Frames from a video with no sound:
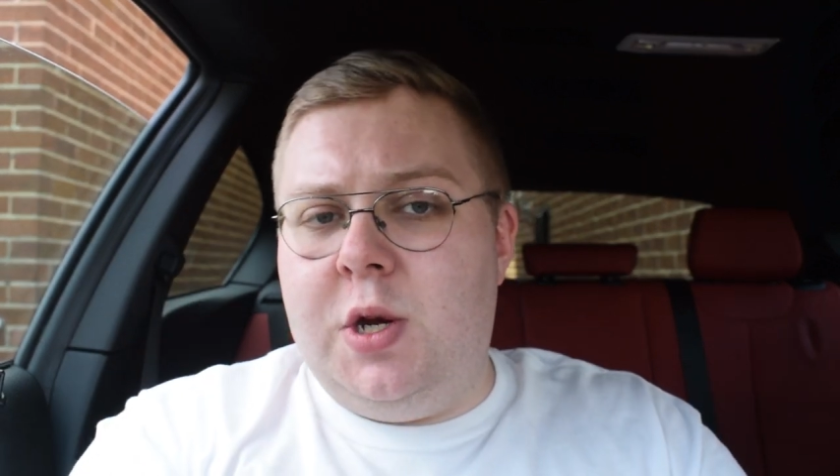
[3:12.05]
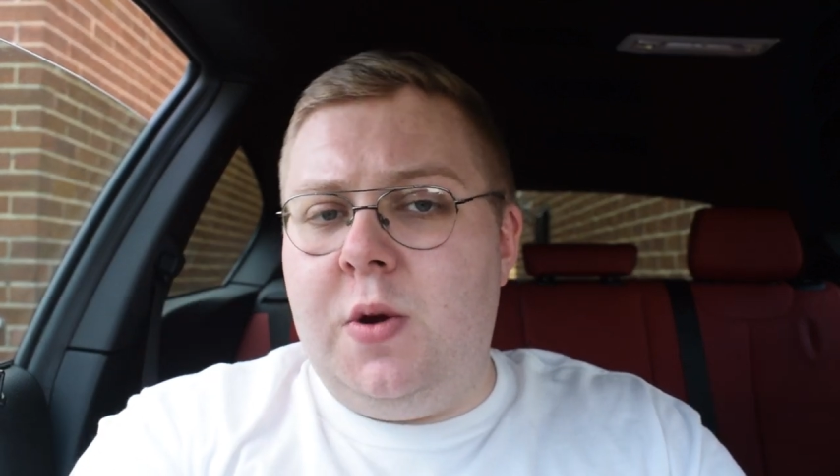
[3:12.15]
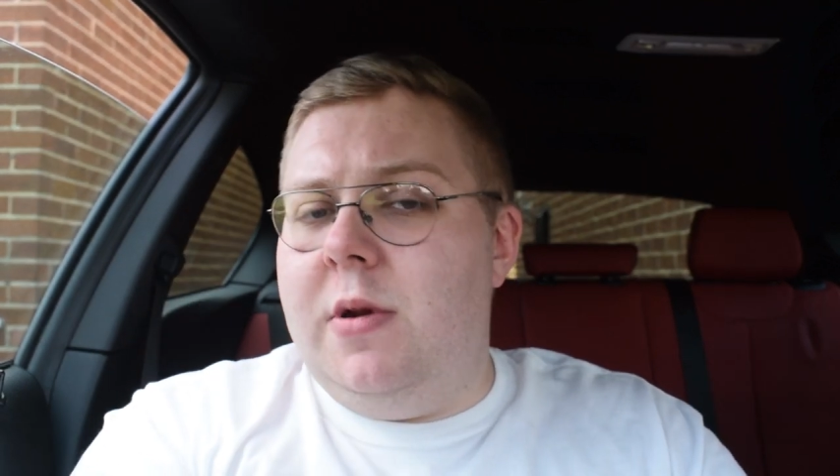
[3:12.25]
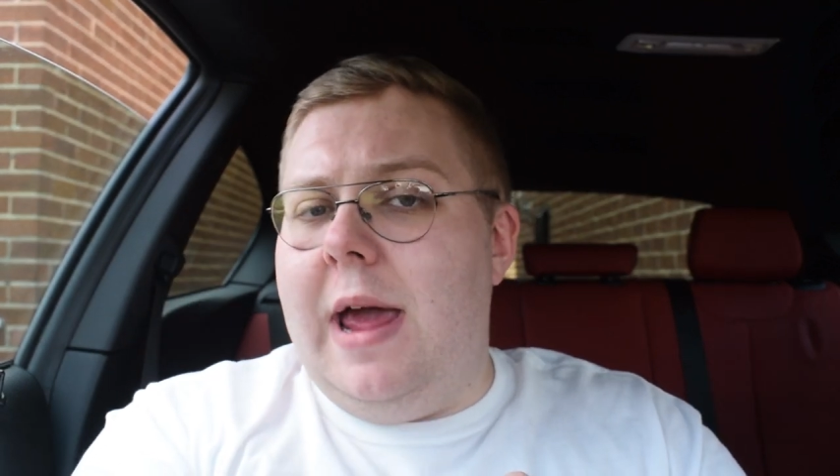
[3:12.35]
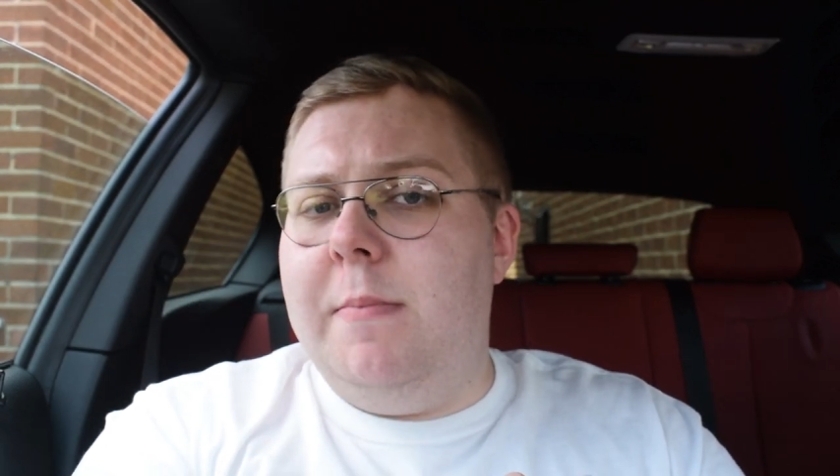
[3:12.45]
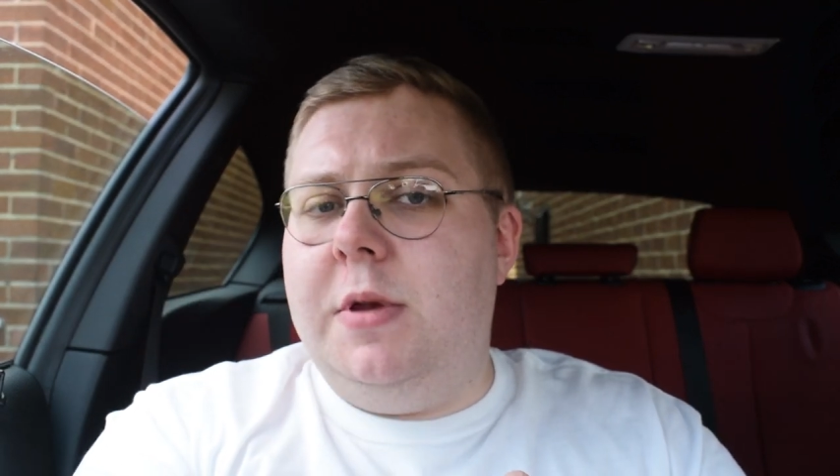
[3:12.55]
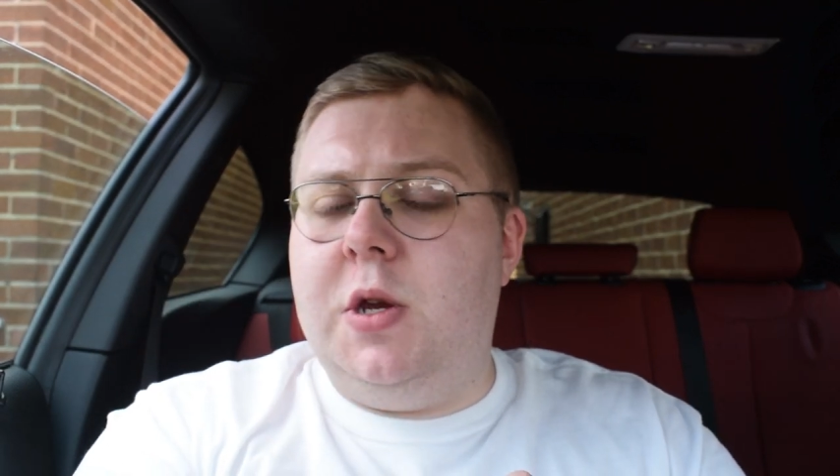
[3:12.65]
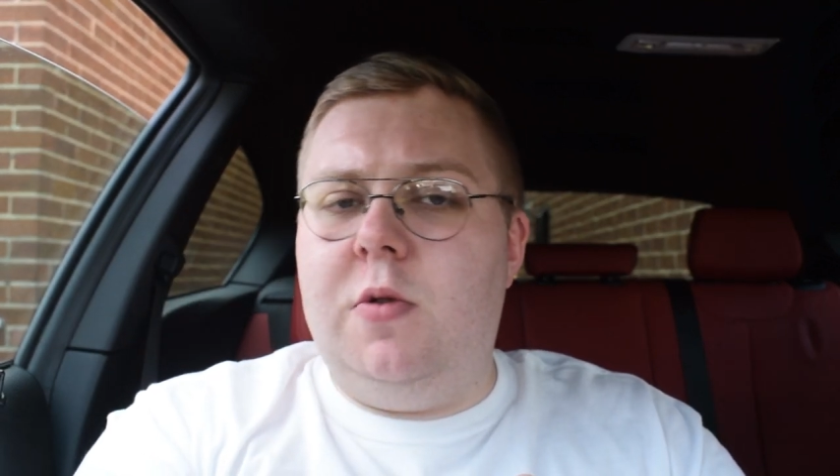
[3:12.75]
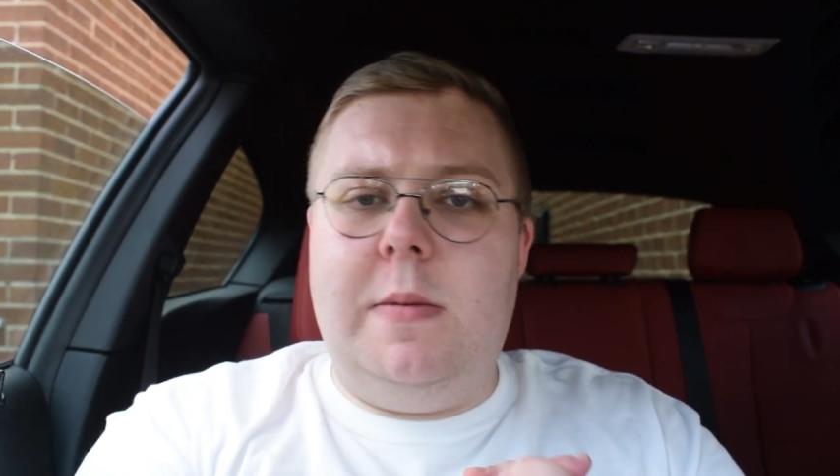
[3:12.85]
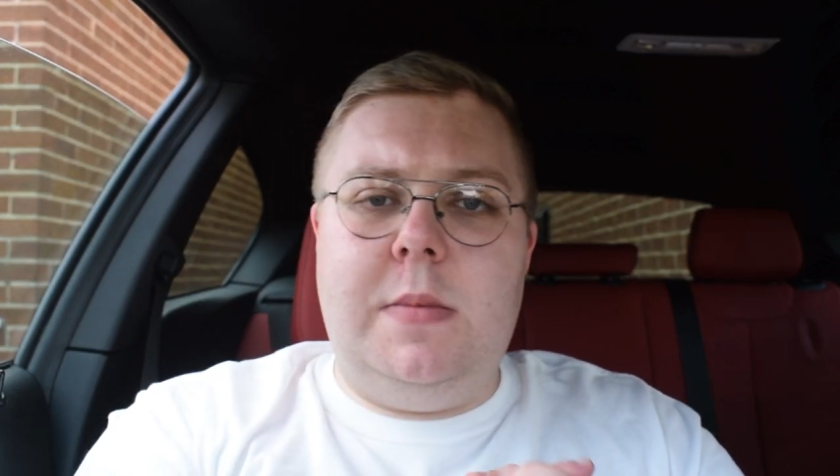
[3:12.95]
tuned
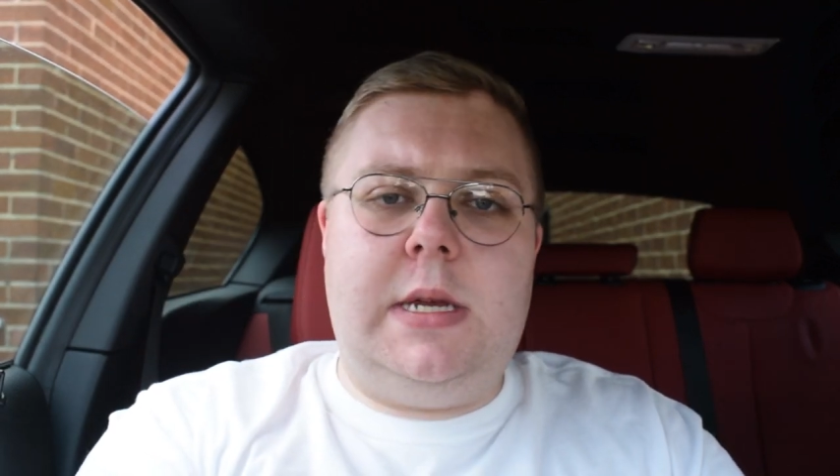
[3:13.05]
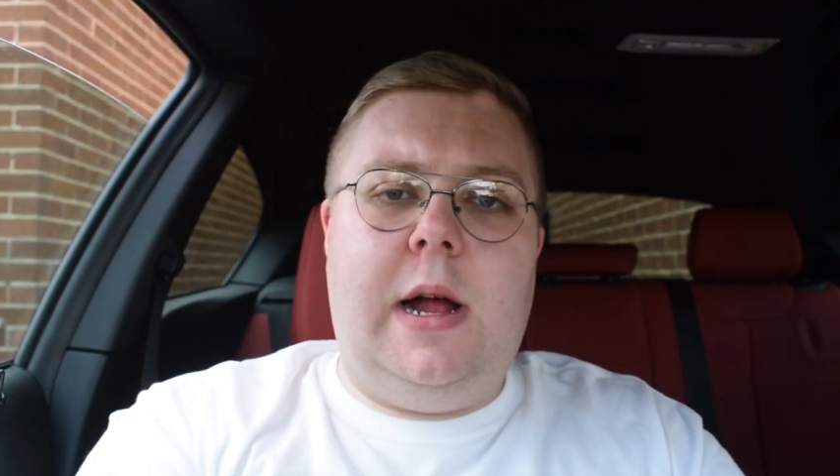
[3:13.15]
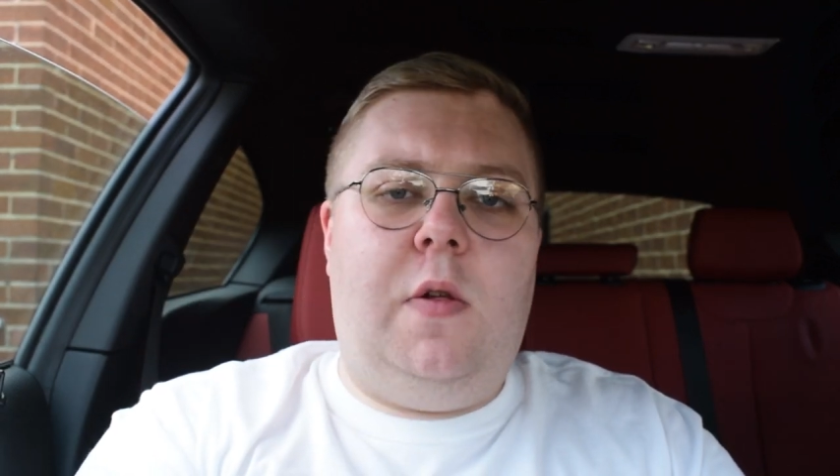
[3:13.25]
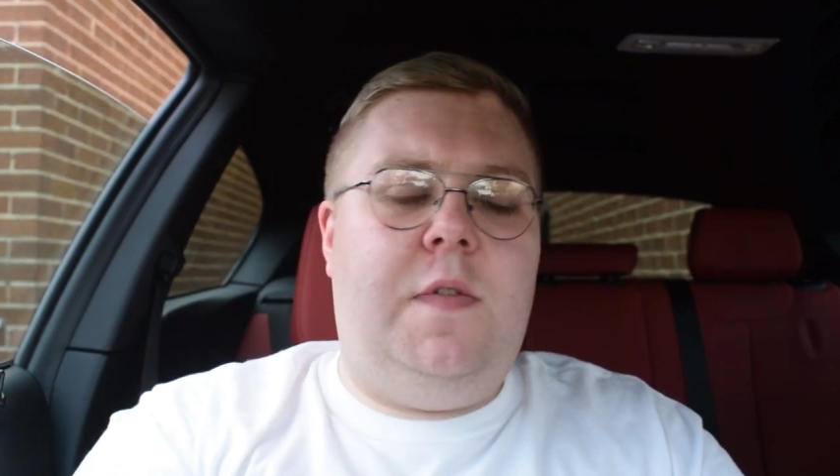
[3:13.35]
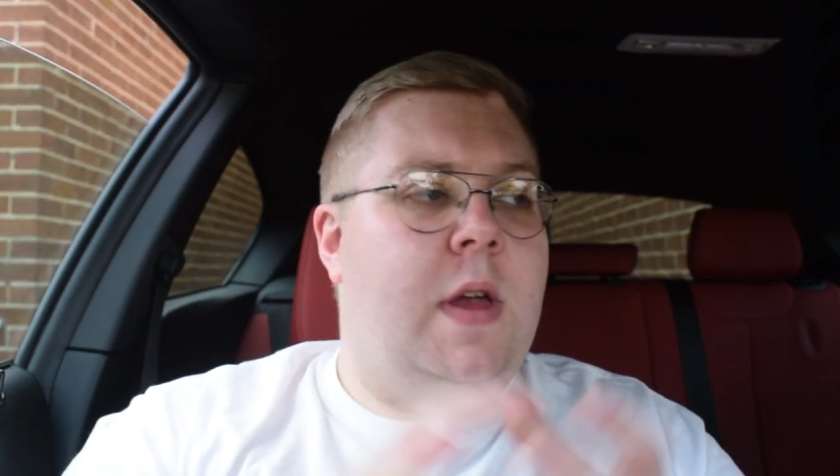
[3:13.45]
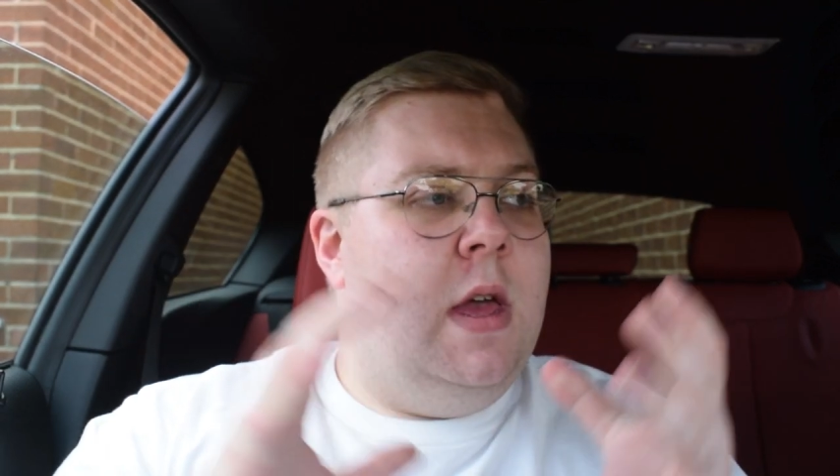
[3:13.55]
M2 himself,